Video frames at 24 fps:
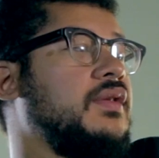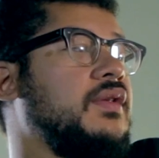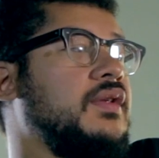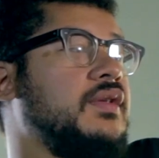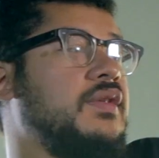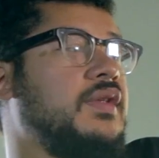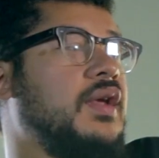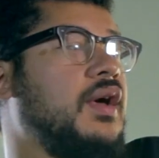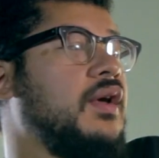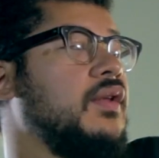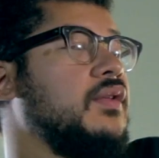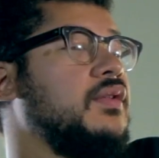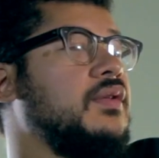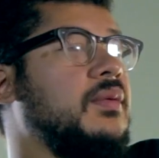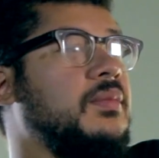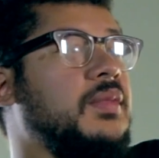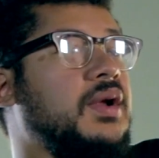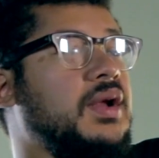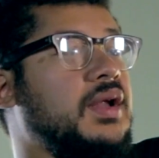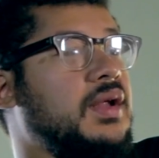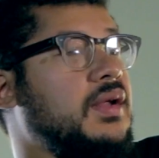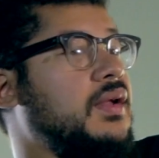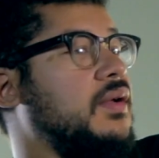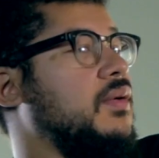to tell
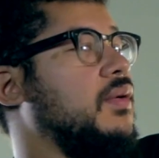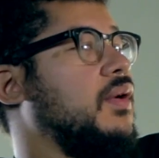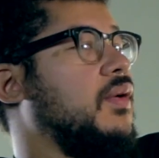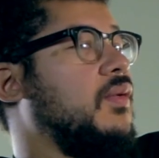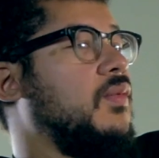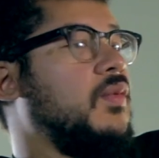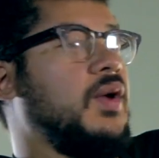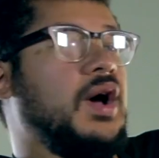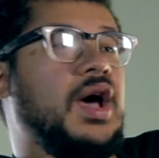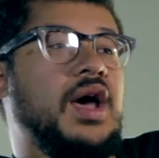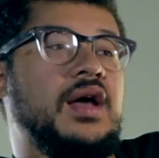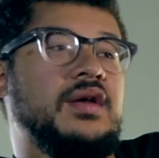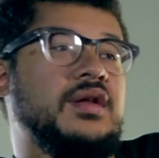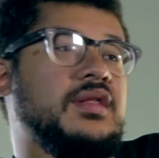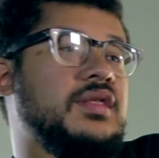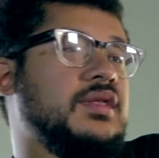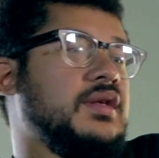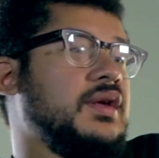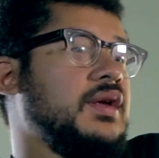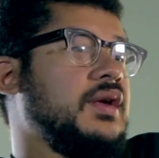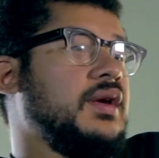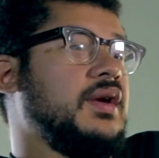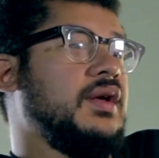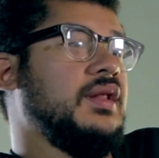somebody how to
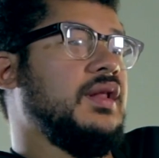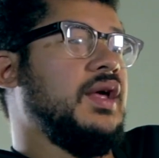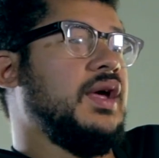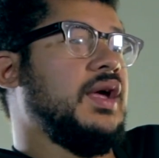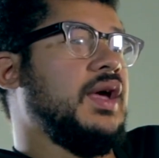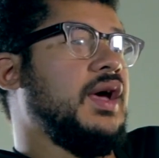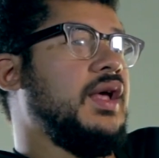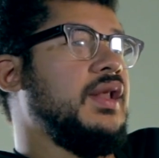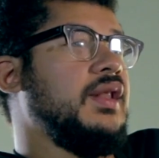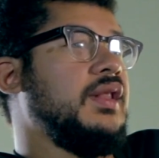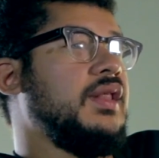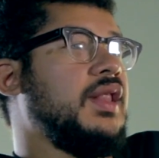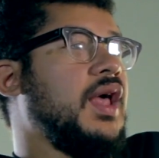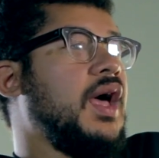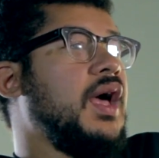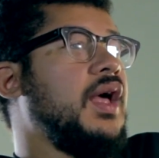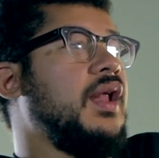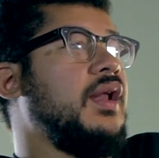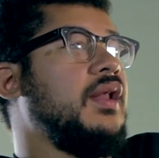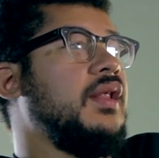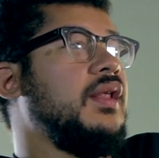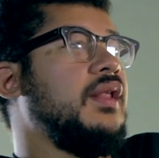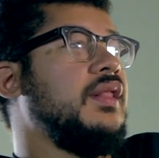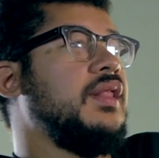think. Like
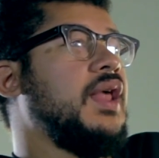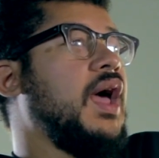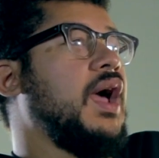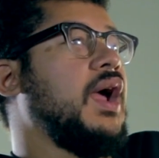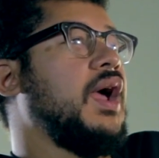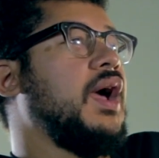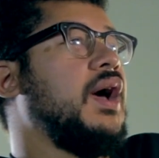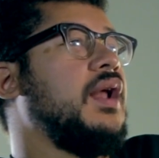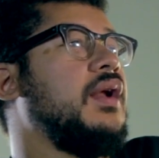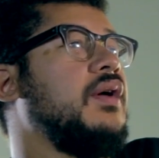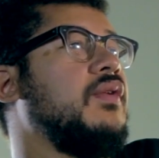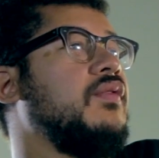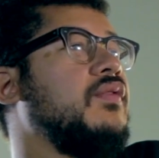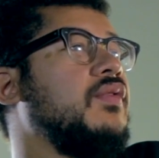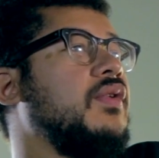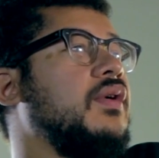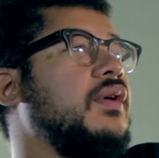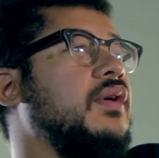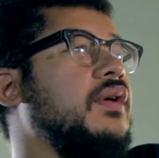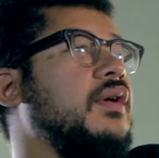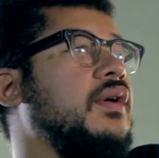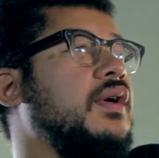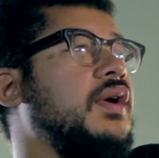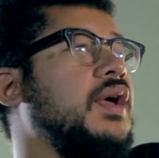that kind
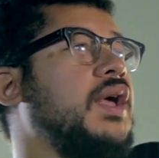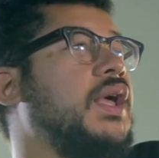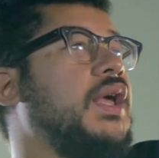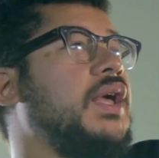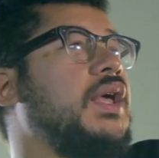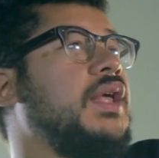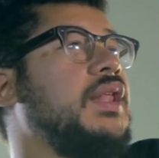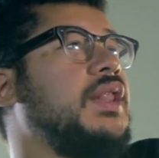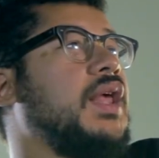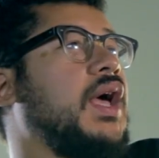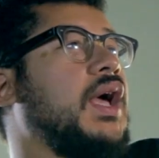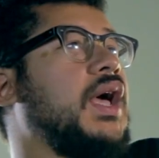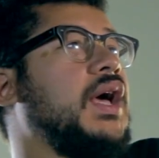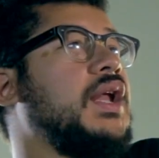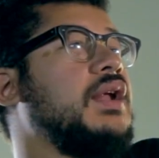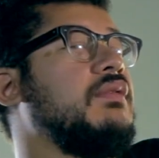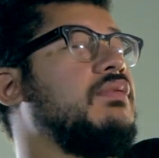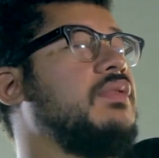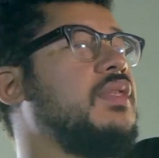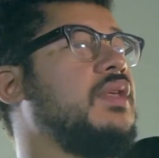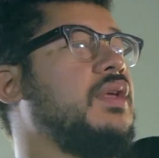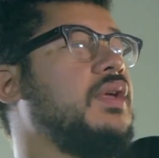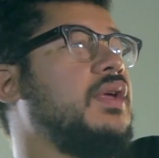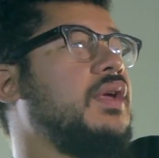of
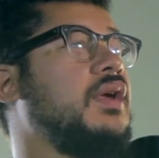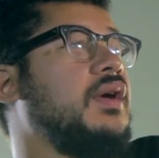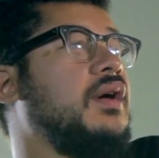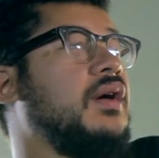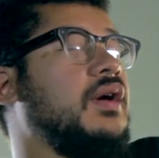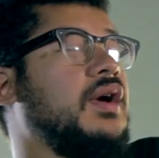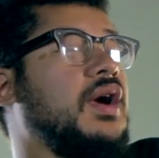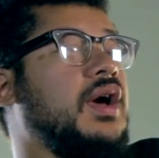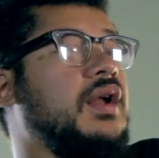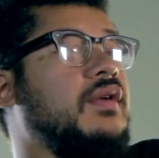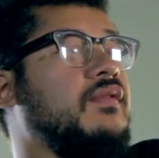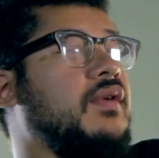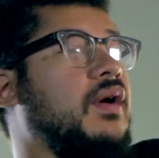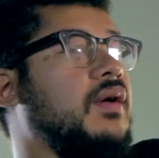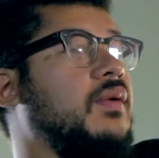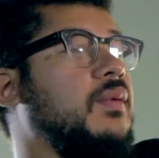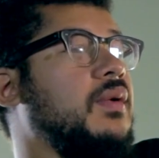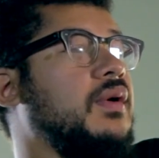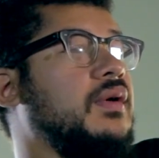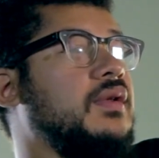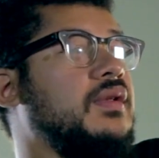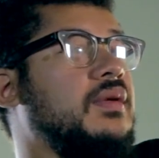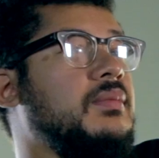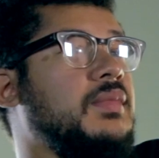thinking or kind of
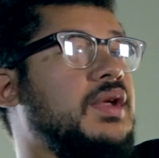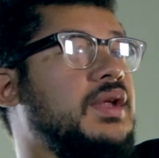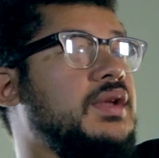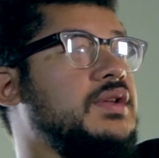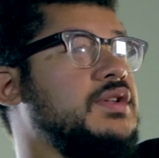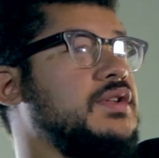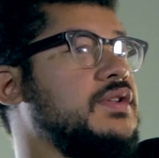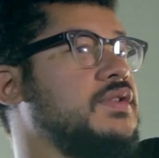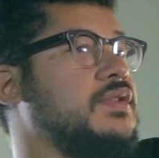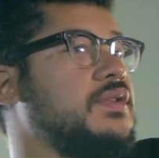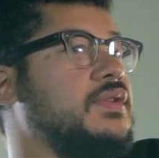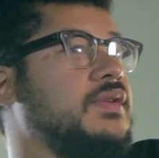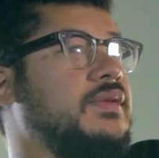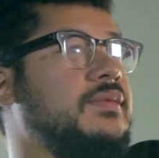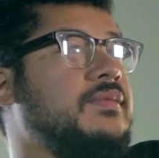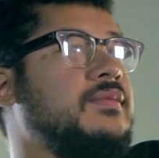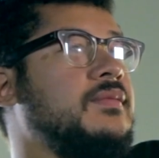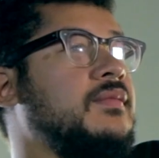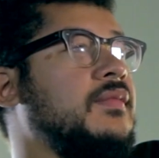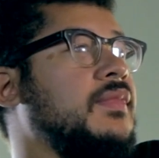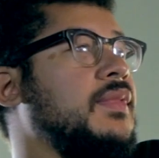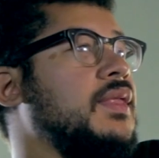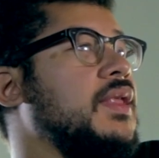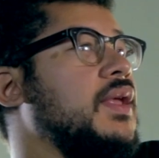artwork to me,
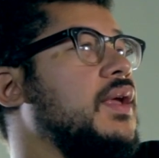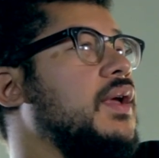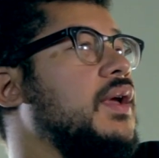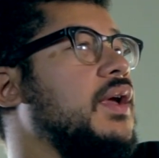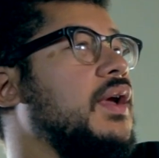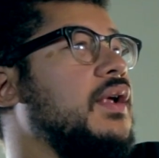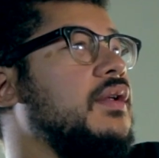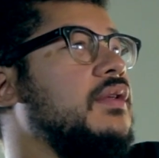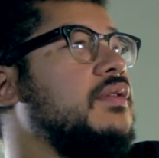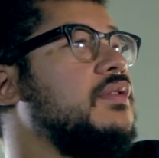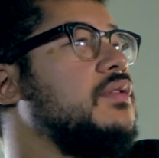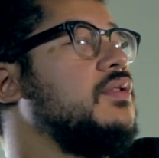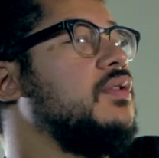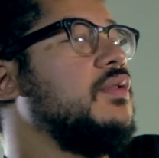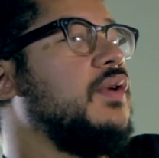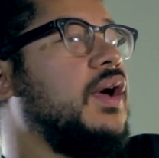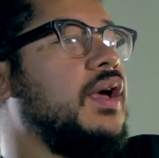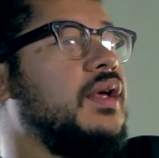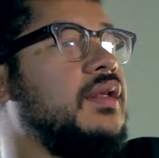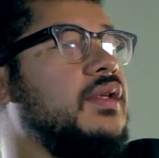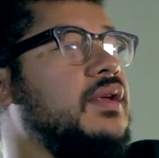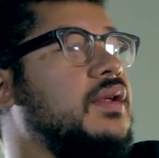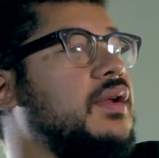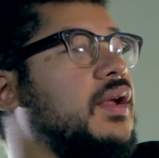it's too
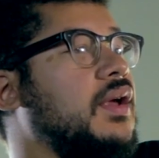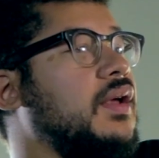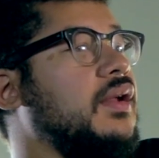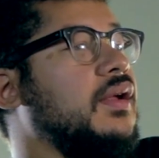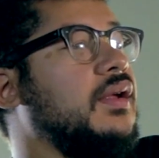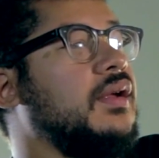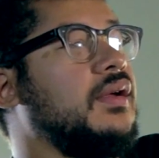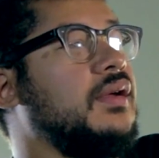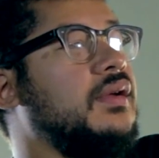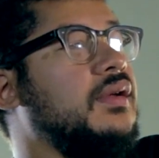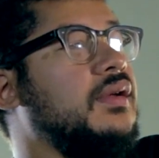alienating.